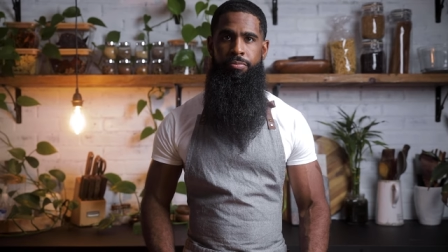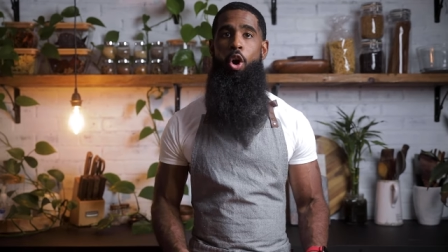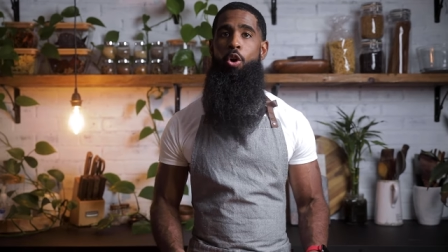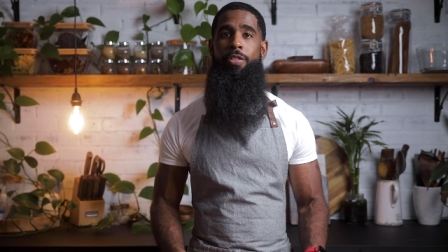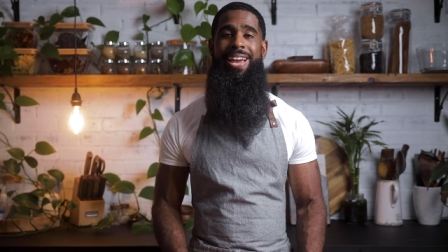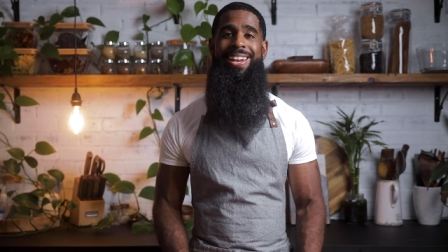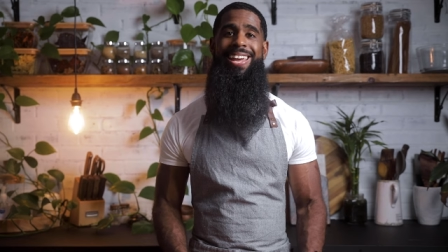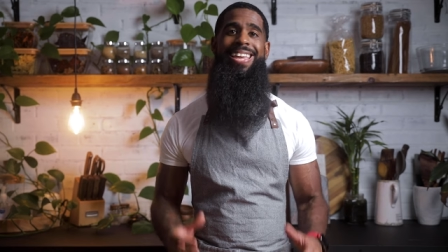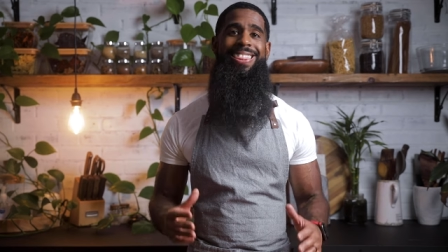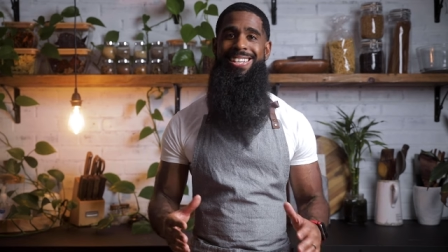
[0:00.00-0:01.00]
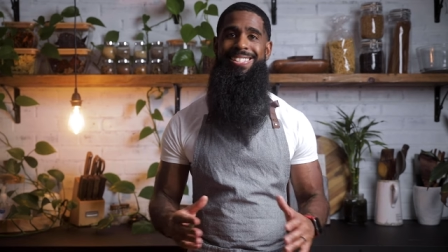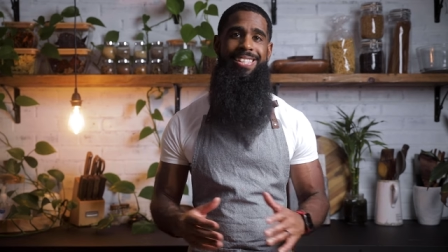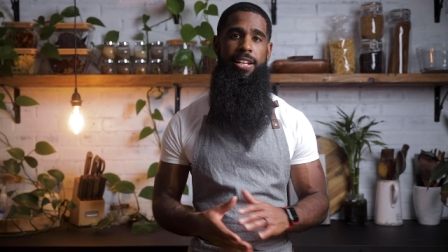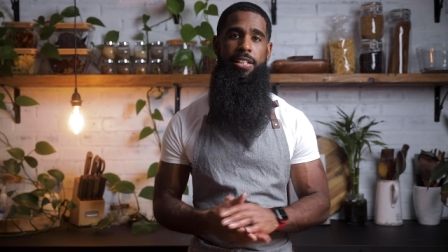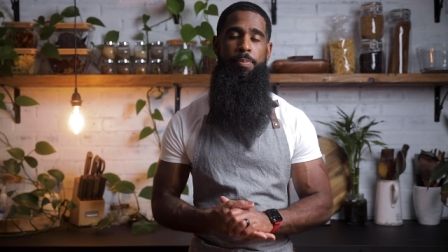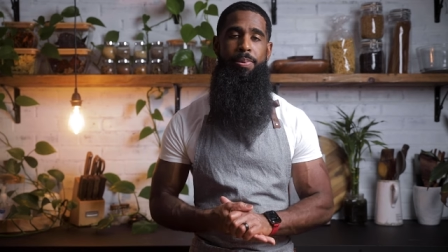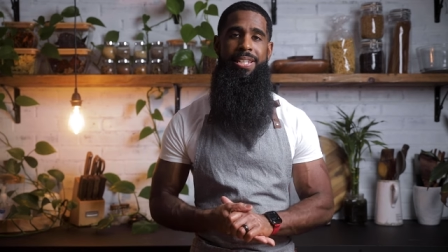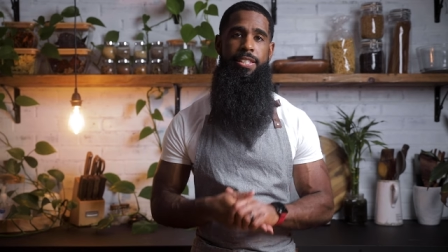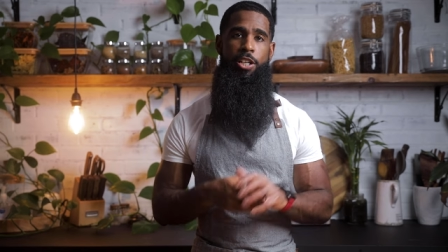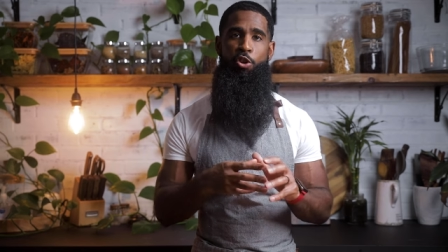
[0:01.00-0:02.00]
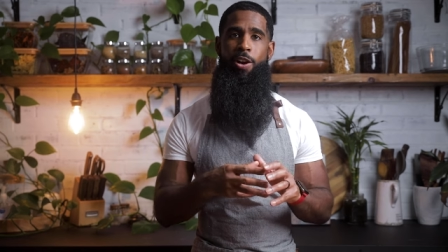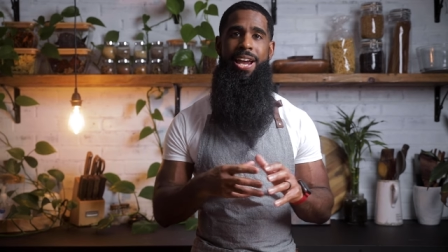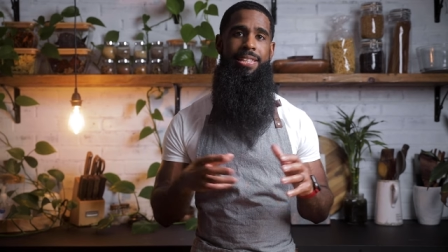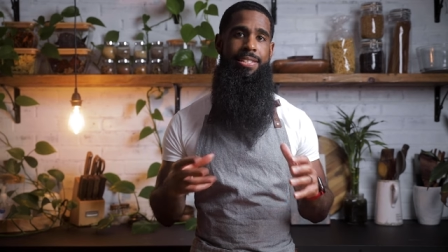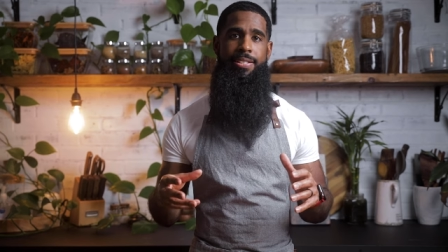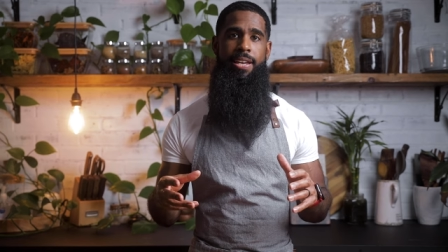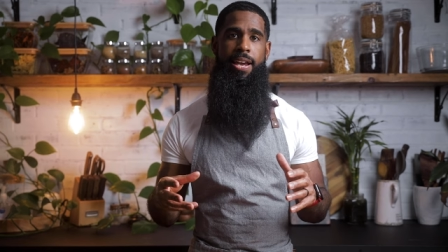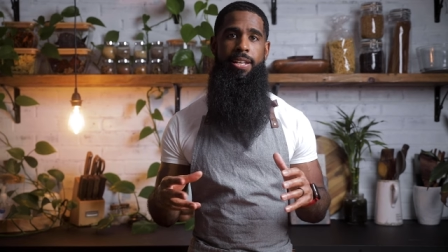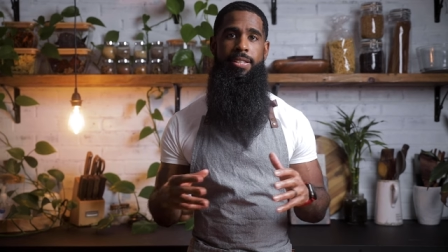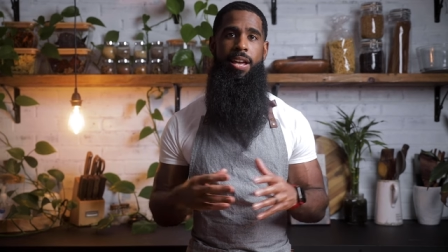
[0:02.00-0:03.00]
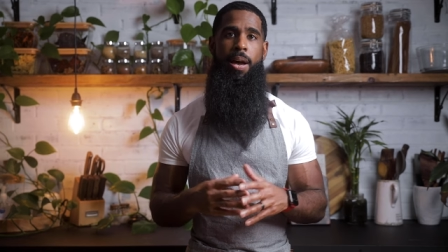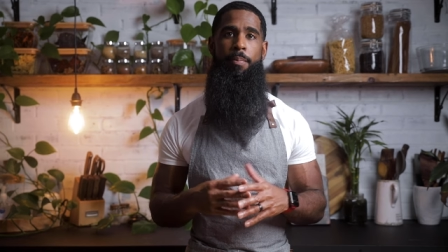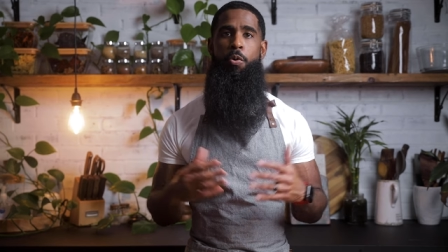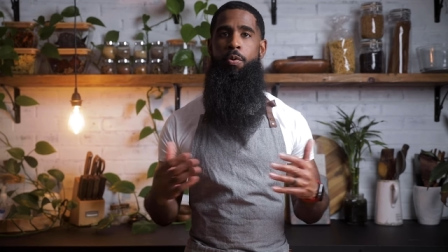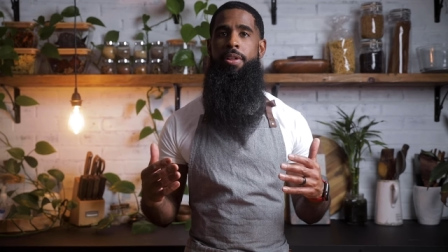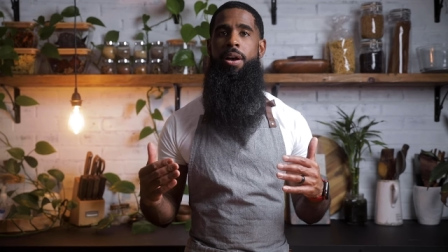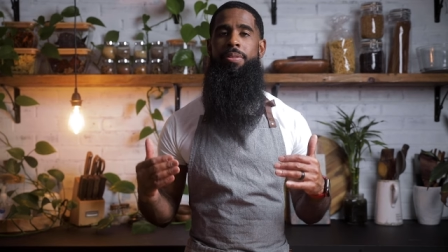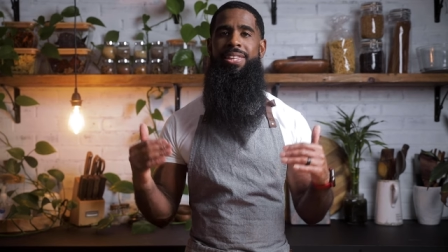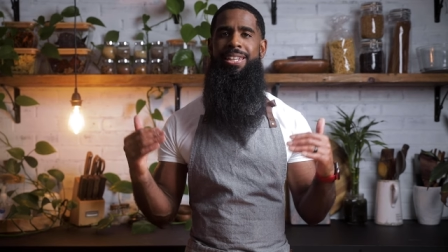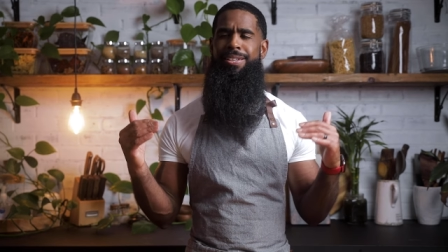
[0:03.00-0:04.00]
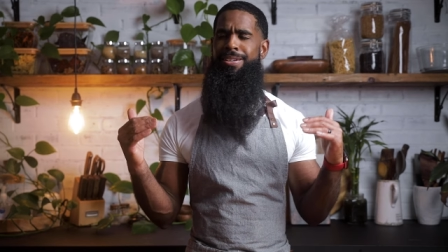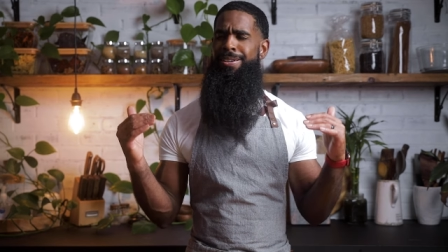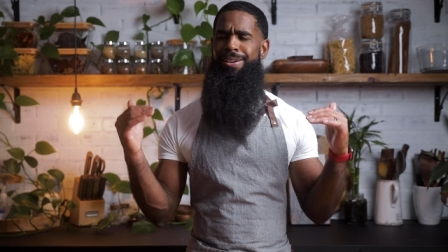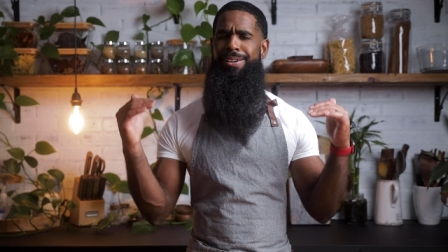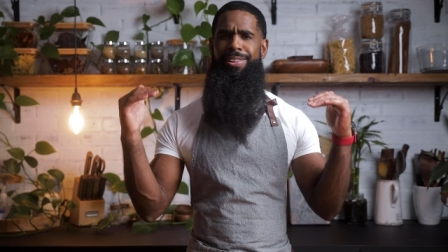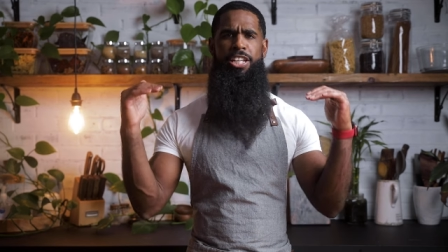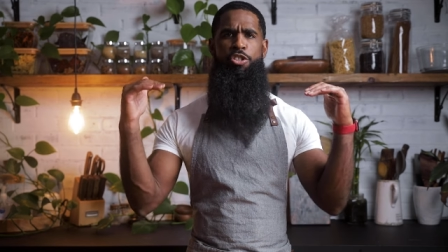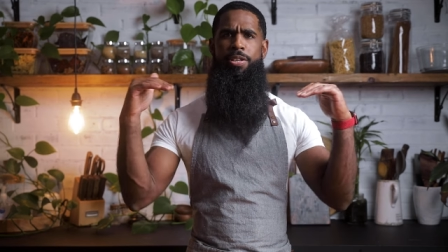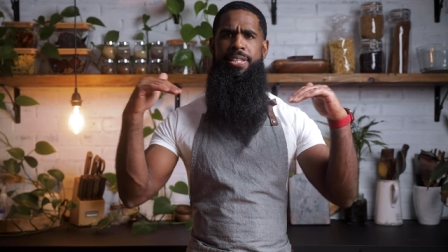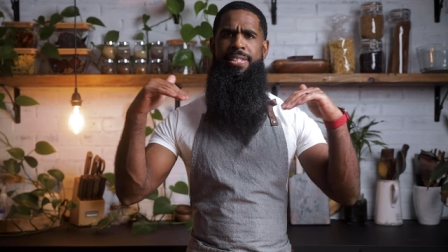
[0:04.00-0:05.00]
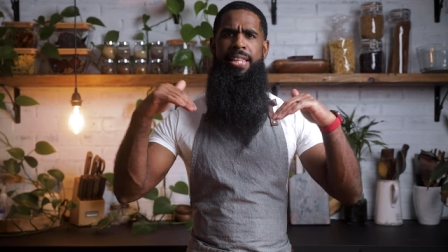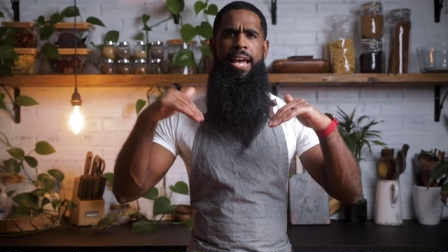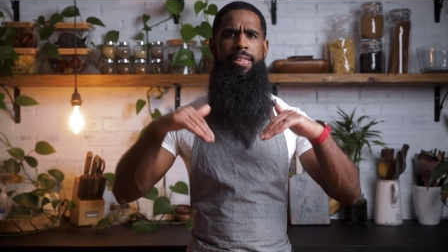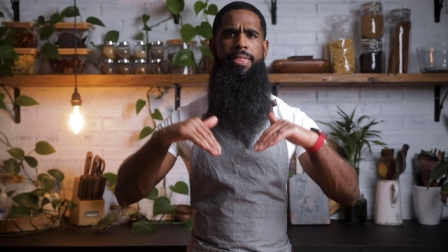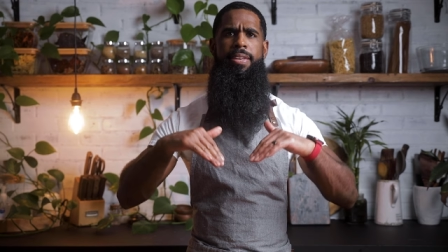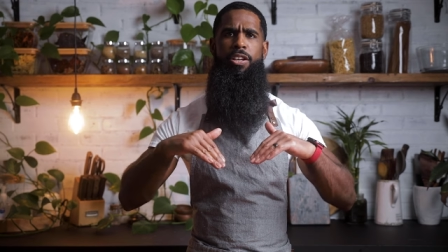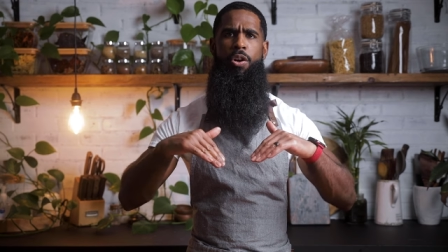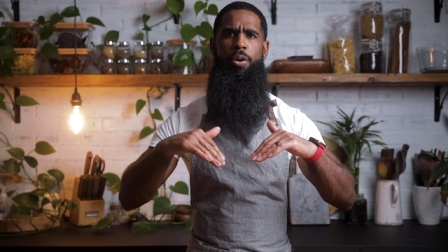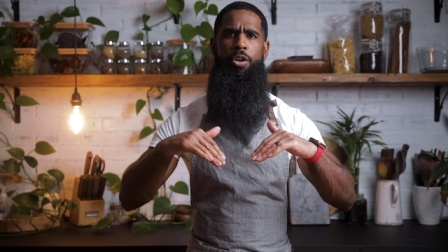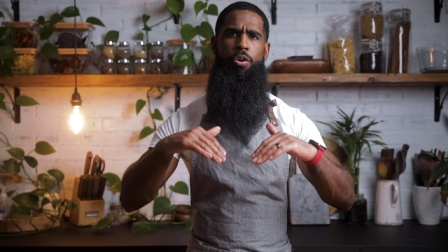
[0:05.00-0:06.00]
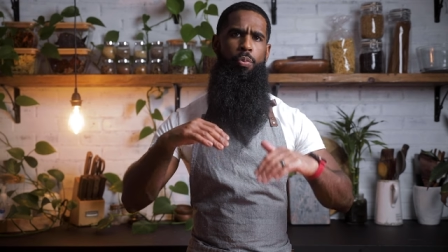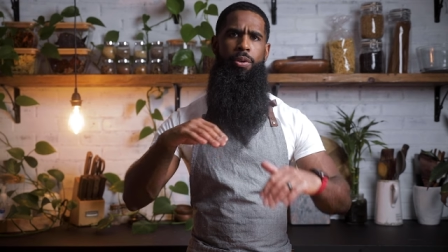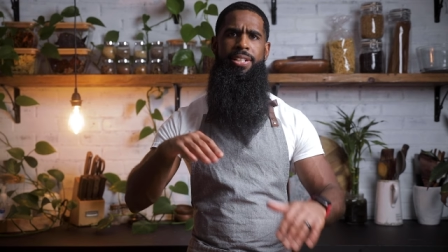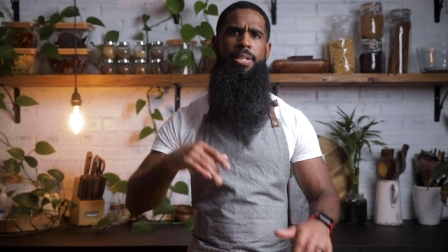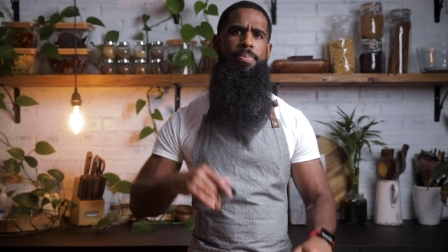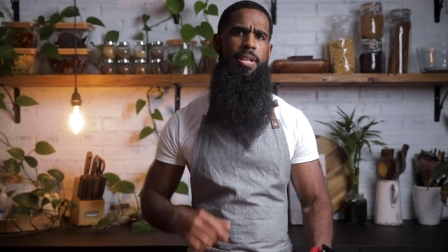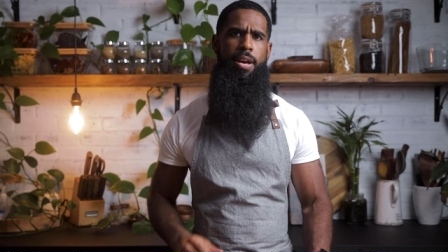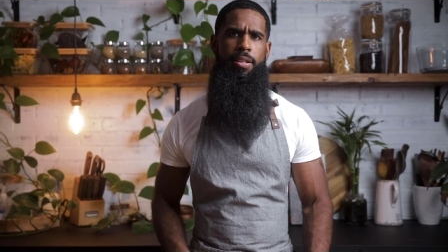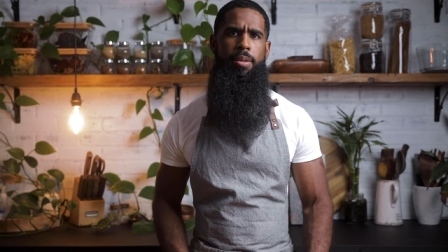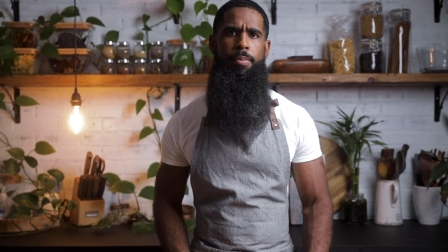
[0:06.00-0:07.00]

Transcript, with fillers: all that and the aesthetically pleasing cracked and shiny top without the electric slide thing going on where it dips down in the